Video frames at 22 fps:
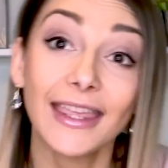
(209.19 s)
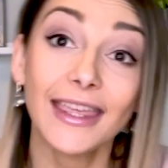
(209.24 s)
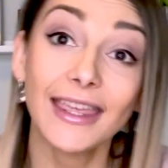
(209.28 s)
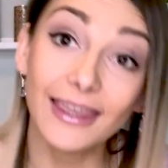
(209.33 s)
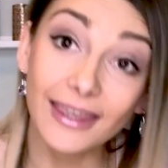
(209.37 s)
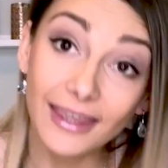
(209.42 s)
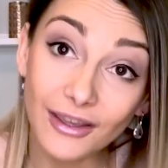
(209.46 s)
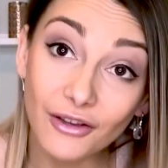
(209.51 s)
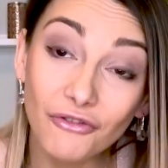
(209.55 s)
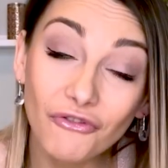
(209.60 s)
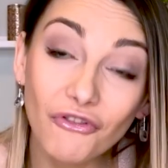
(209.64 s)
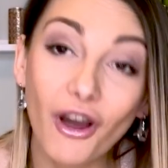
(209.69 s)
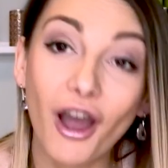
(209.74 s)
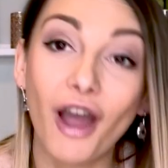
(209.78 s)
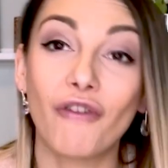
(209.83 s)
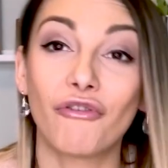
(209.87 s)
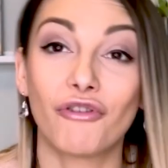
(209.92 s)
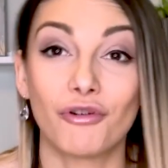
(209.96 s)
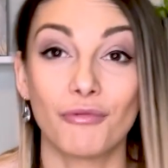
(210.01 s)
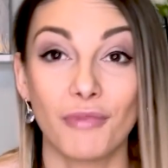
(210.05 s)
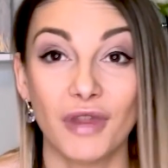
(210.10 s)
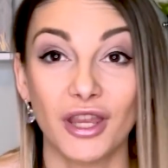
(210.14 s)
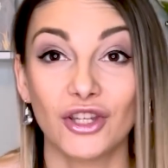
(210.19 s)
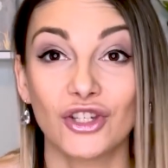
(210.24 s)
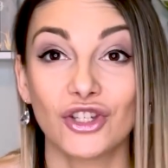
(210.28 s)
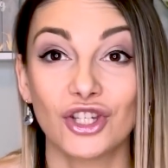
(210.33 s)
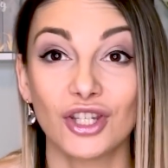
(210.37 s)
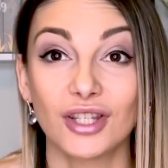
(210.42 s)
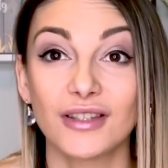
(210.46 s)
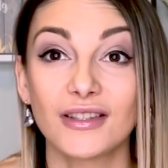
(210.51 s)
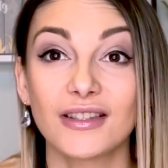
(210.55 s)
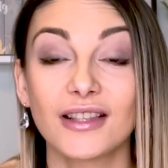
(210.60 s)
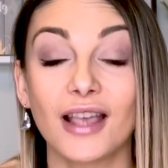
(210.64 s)
if
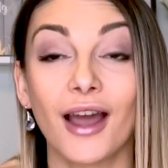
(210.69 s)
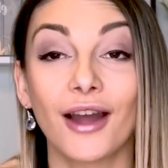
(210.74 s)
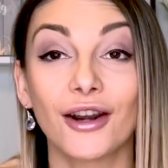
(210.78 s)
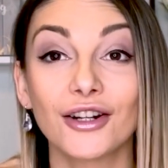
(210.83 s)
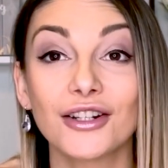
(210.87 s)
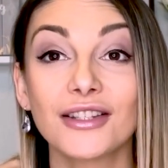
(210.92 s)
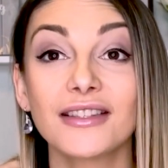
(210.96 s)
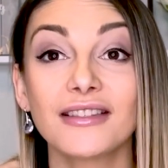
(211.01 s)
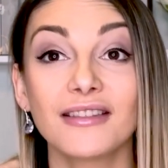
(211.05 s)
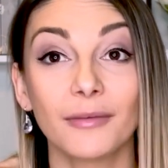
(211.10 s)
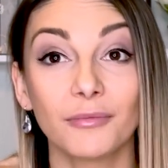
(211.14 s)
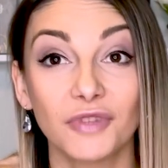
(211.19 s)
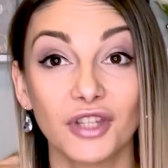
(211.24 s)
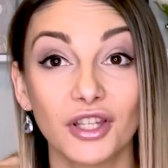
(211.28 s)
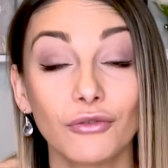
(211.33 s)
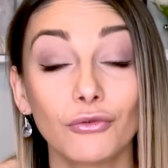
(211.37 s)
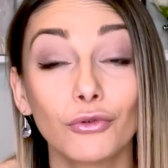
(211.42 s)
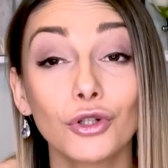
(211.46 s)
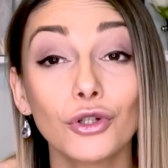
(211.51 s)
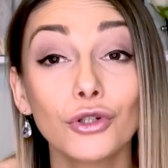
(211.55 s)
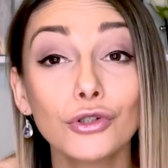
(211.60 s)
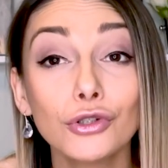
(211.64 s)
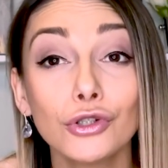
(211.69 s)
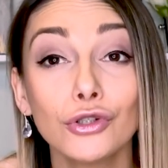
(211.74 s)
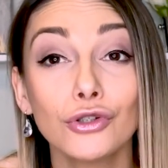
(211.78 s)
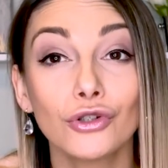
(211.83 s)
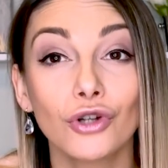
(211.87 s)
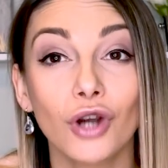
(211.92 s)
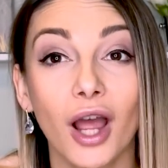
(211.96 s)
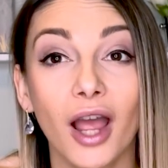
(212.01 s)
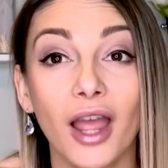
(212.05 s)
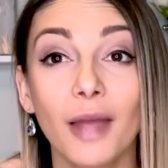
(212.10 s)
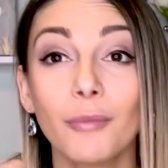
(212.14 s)
affirmations are something for you to try,